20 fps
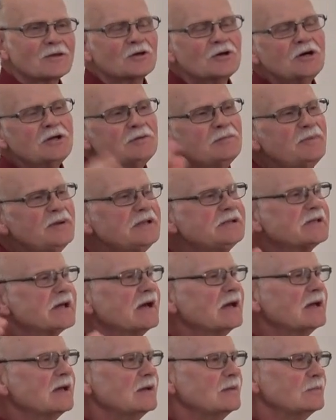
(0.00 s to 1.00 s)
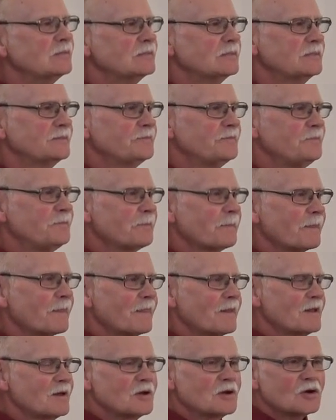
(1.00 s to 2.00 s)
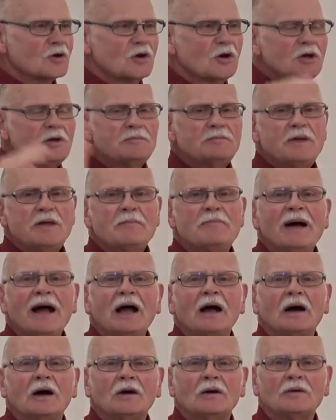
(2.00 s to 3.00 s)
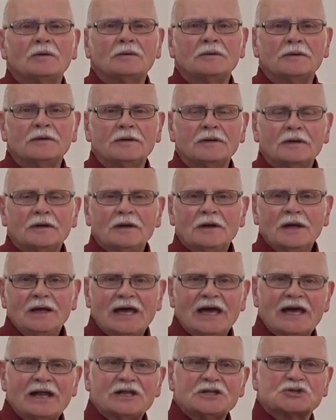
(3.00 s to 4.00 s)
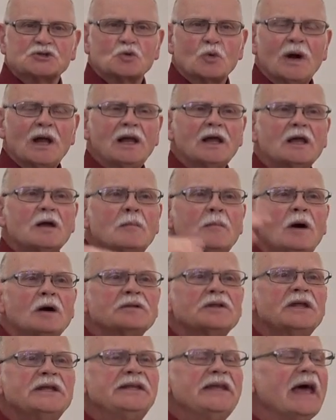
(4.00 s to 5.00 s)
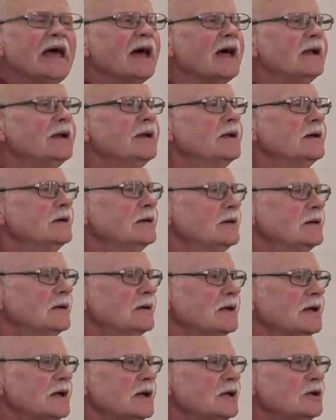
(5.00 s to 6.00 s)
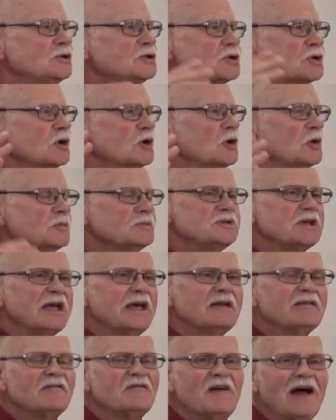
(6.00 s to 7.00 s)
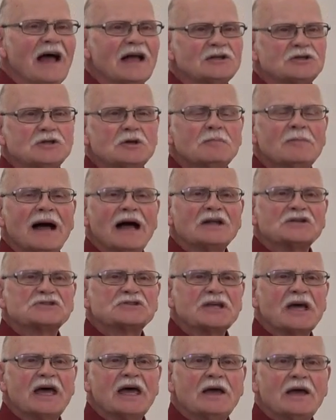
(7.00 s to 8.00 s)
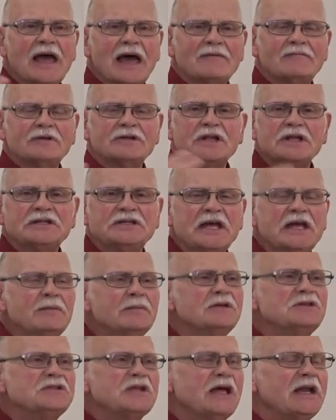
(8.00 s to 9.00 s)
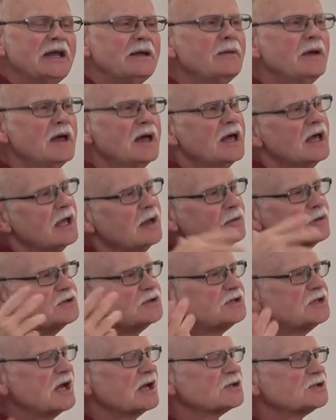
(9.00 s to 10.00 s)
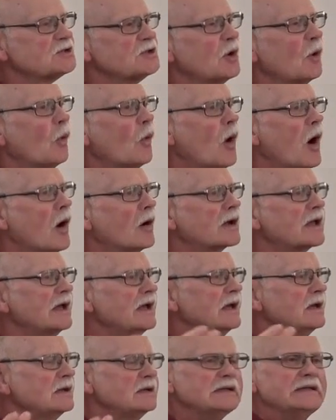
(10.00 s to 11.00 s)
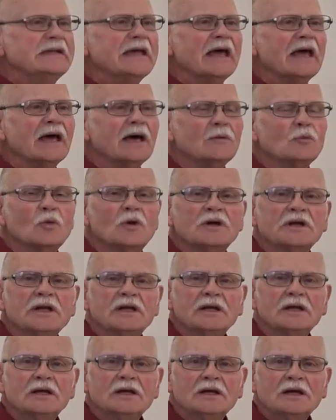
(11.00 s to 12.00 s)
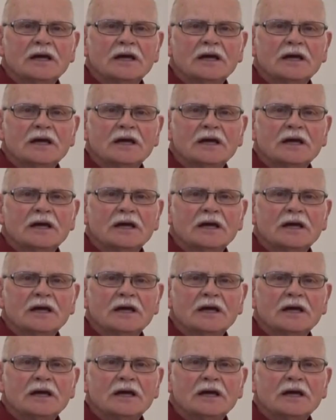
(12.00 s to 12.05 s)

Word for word: couldn't be tamed, couldn't be bound, had his dwelling among the dead, in tombs. In fact, you might say, having the demons in him, he was just the walking dead, wouldn't he?